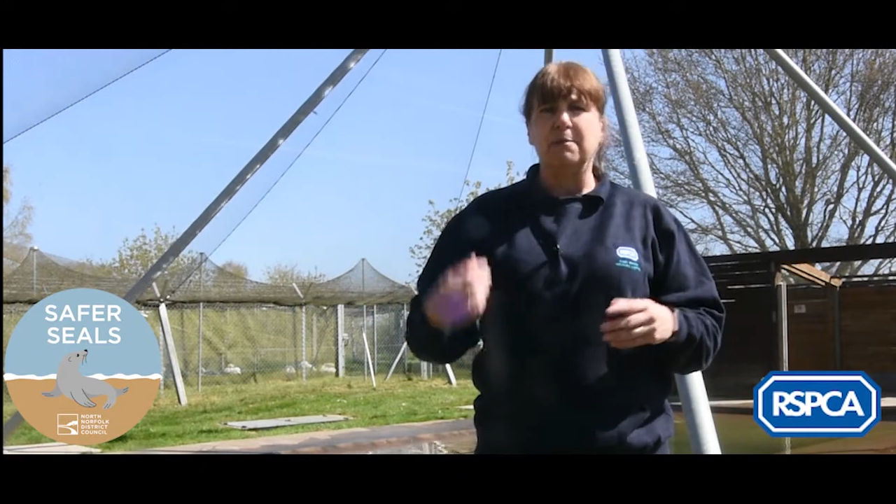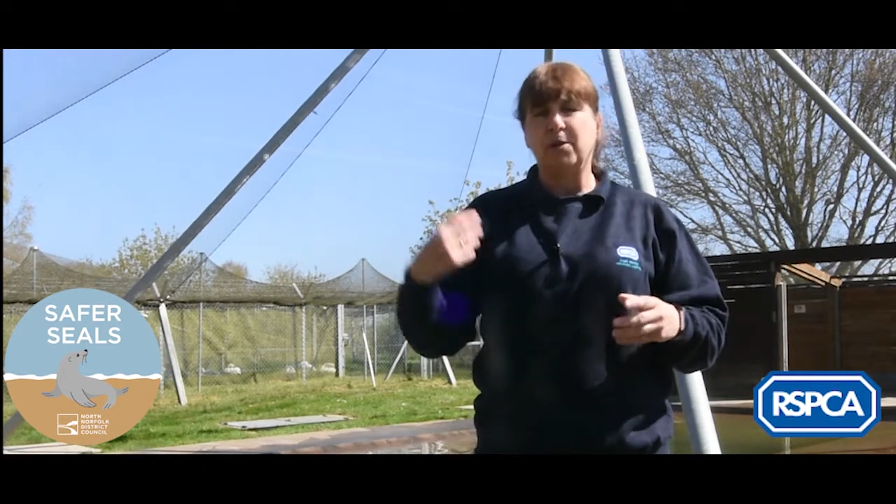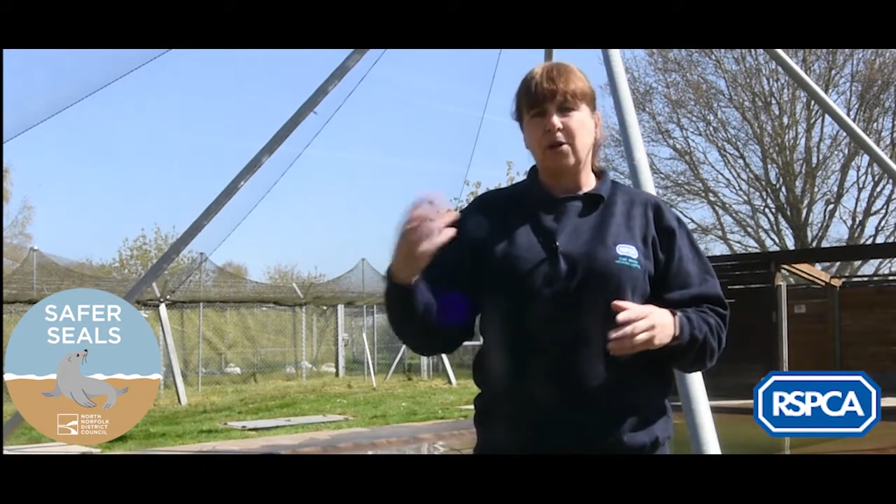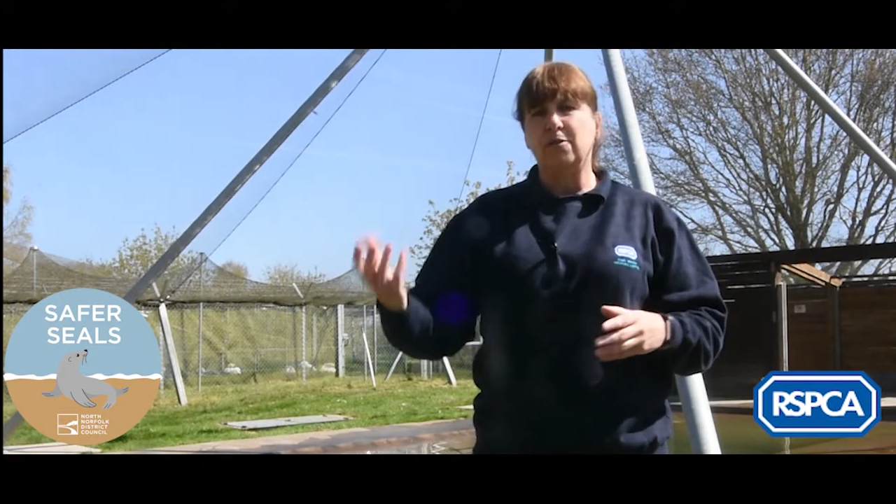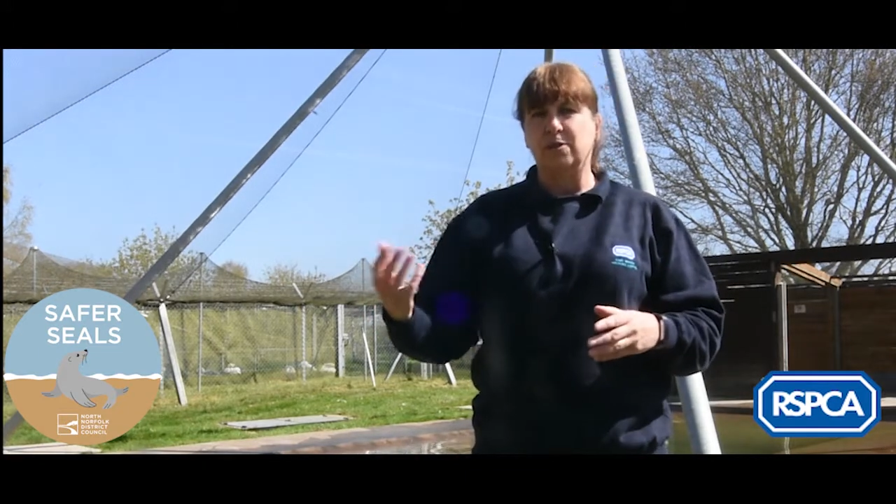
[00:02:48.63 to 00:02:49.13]

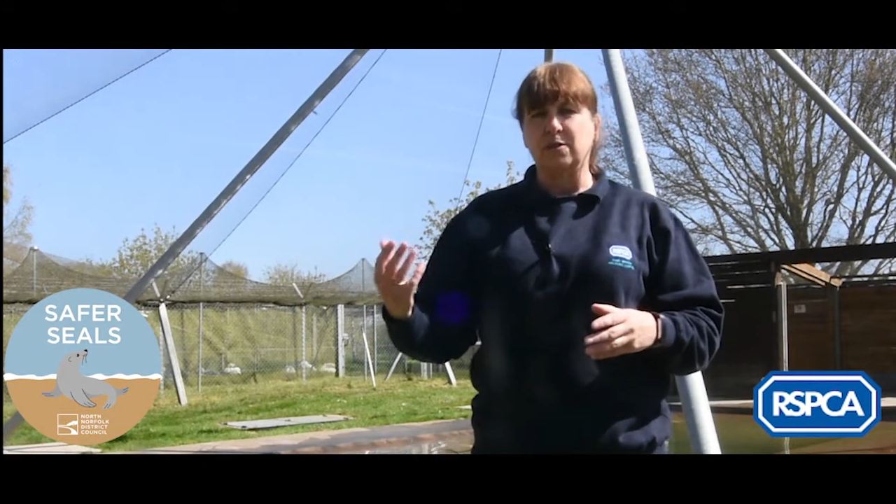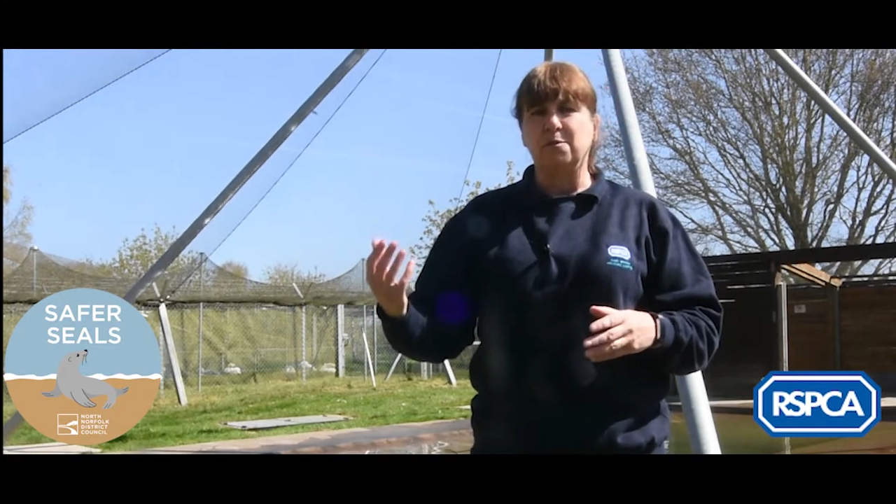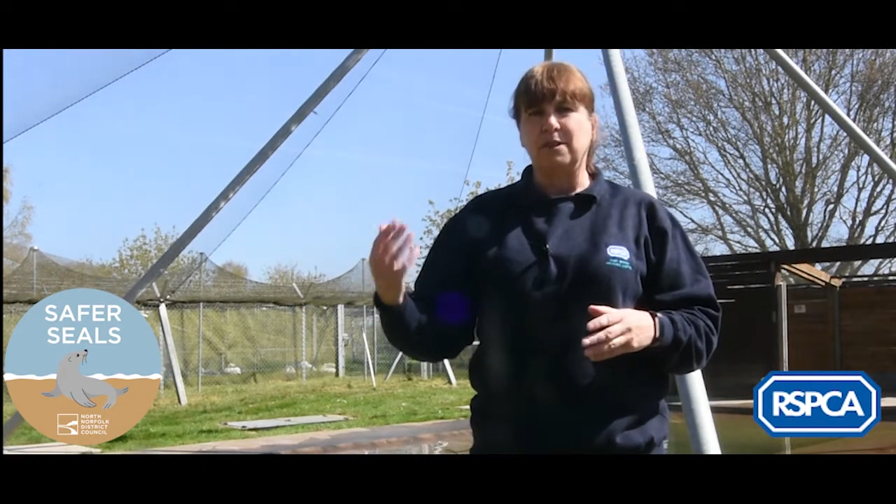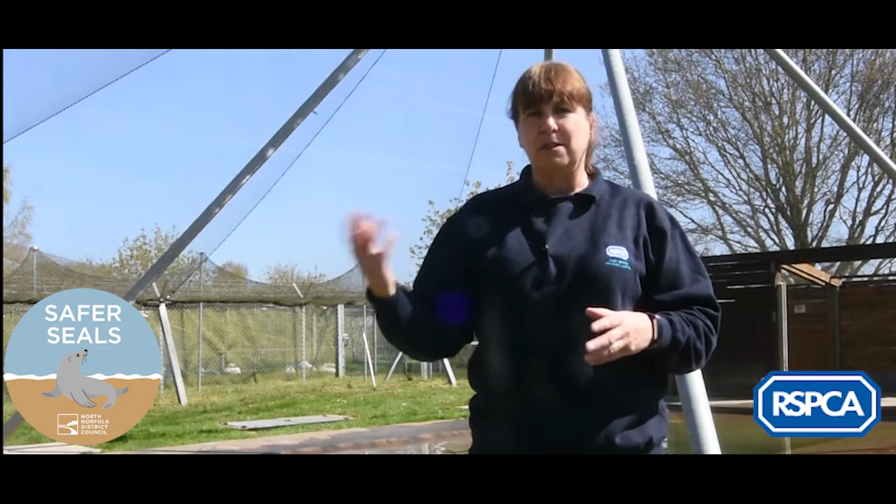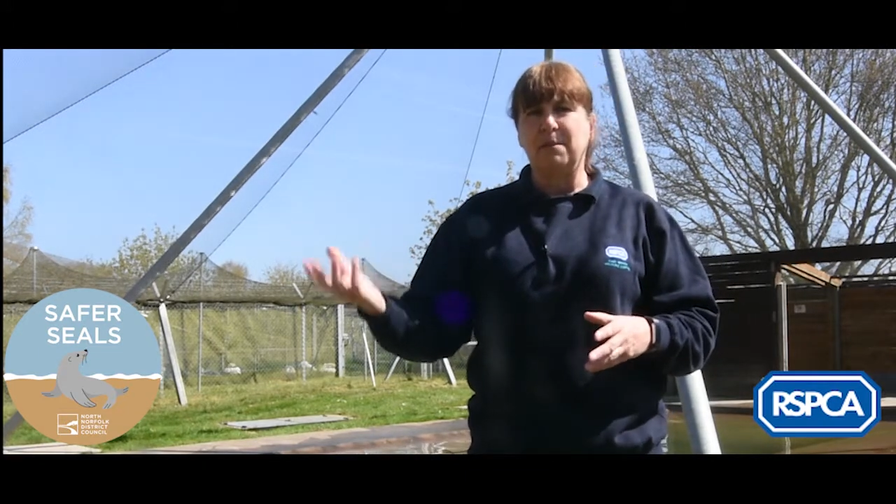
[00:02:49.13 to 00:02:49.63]
but also
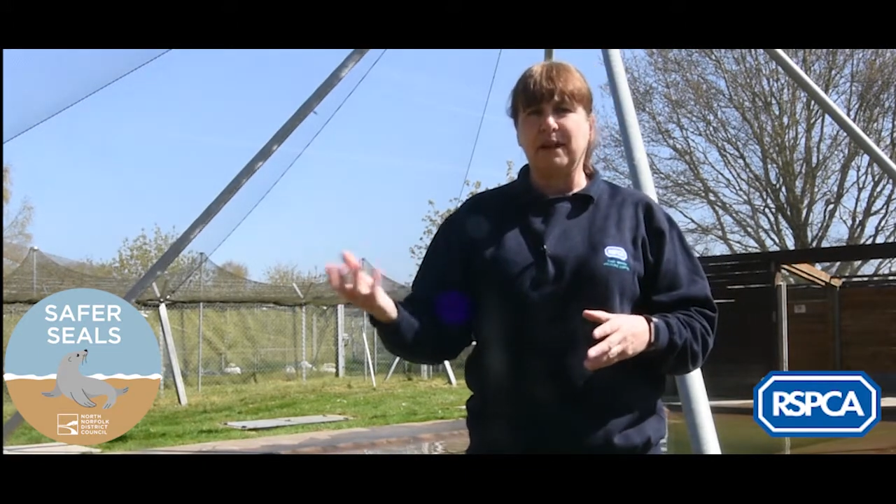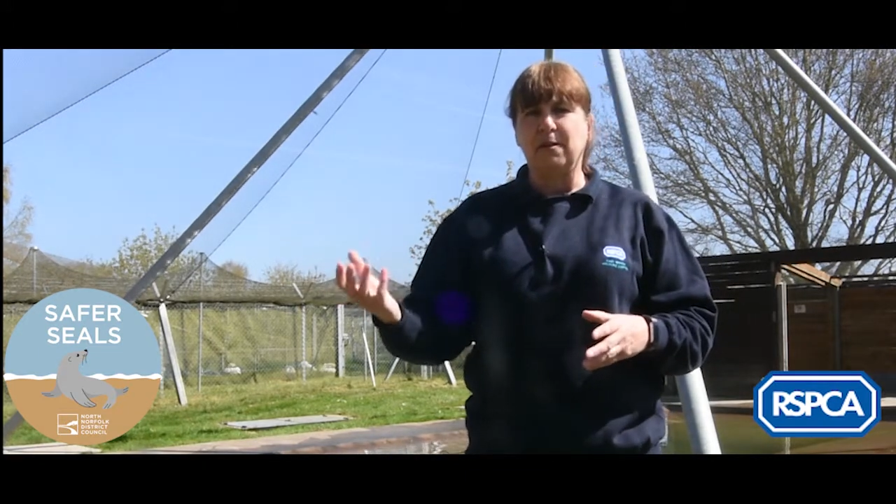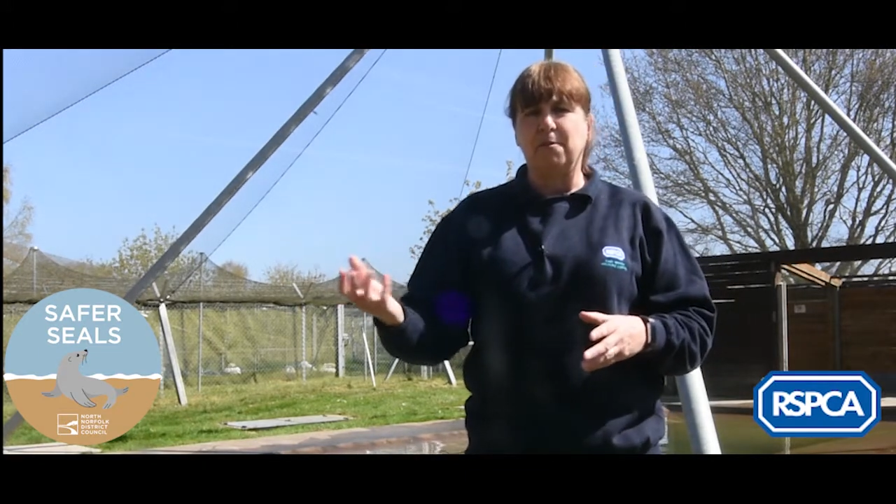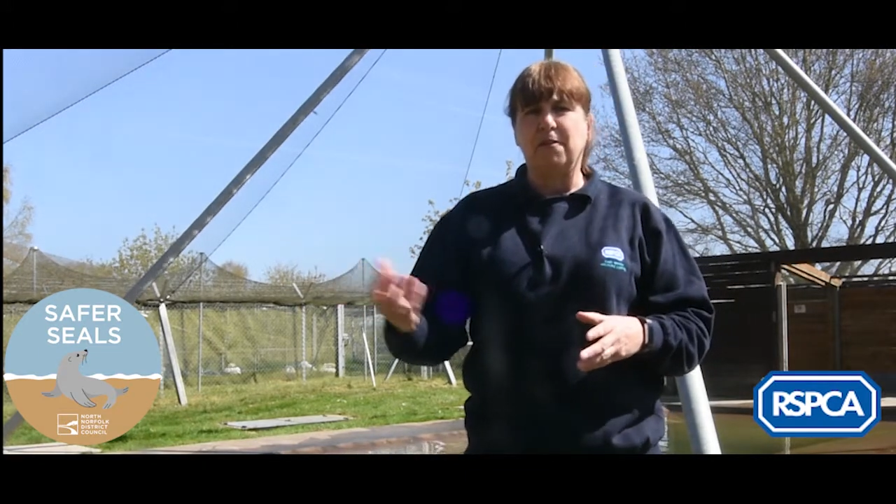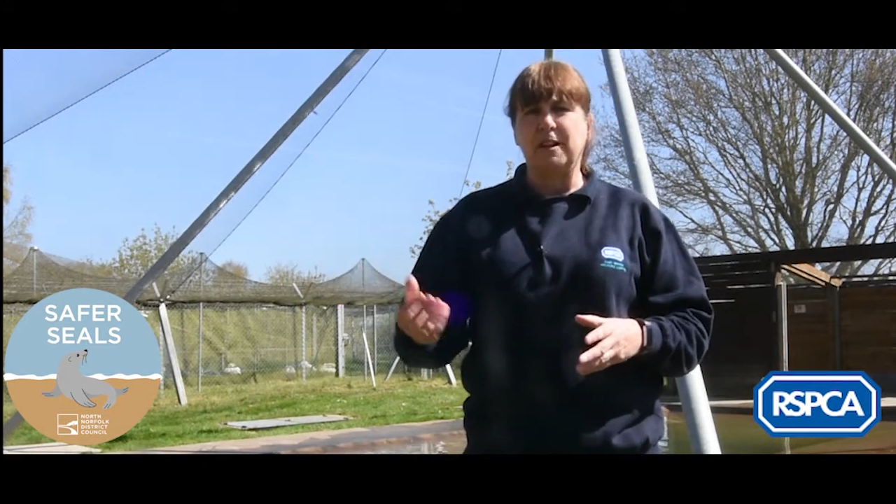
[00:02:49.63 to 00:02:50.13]
with the backup of